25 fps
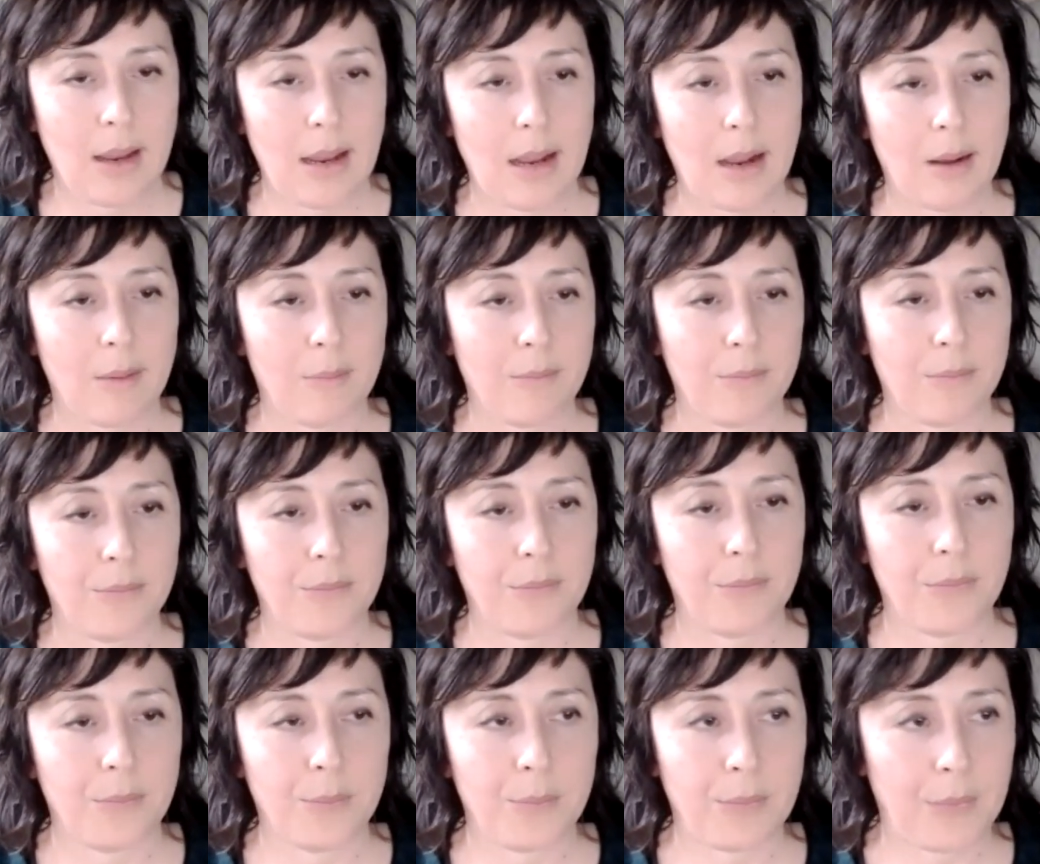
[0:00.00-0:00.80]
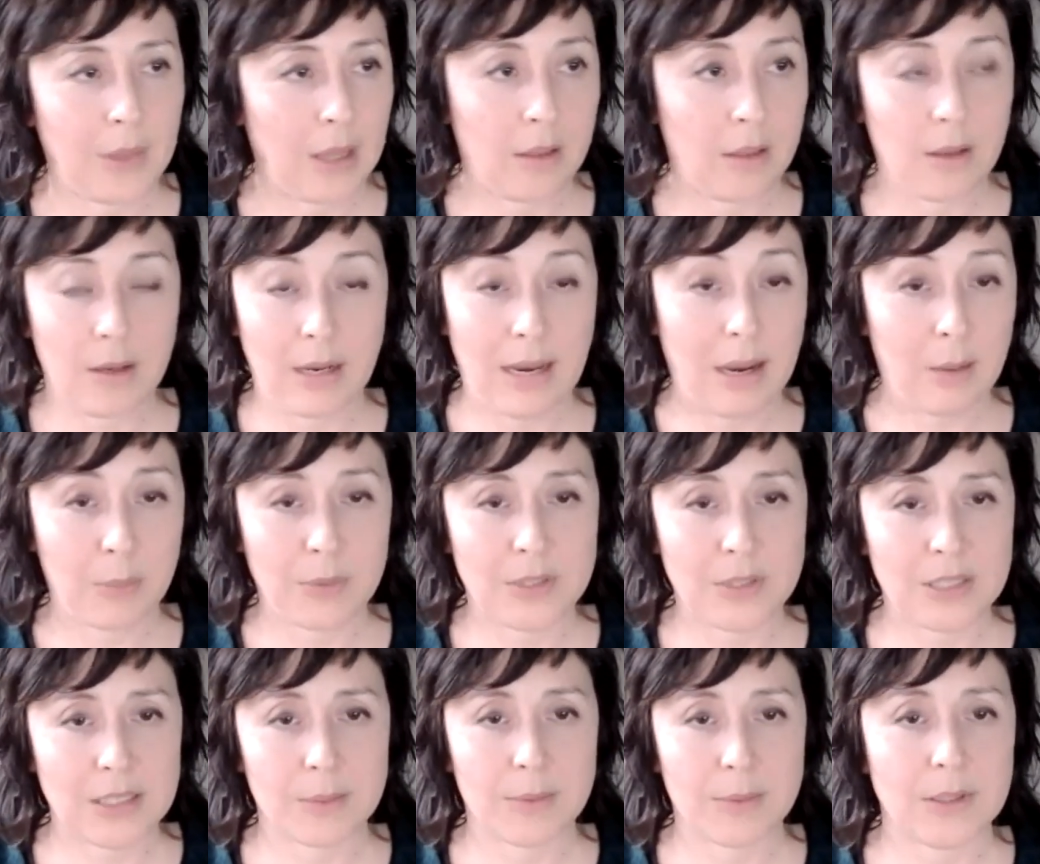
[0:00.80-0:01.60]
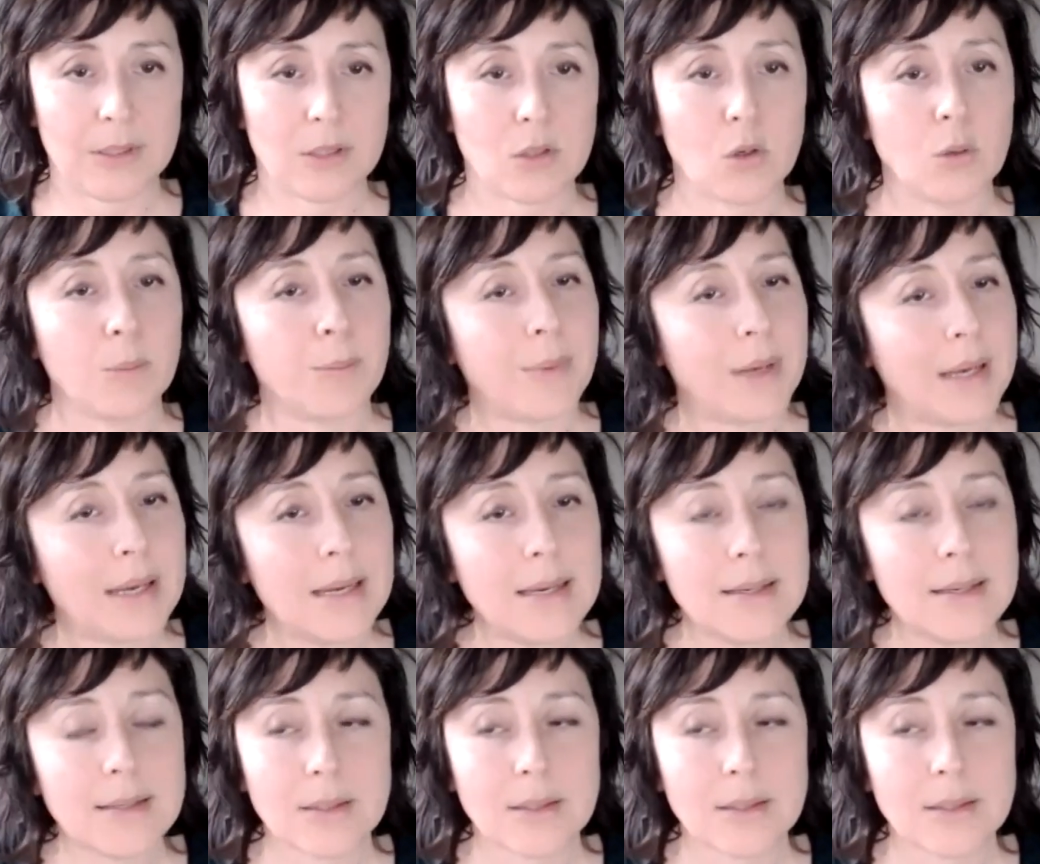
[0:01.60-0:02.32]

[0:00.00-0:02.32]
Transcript: um, that our participants could be.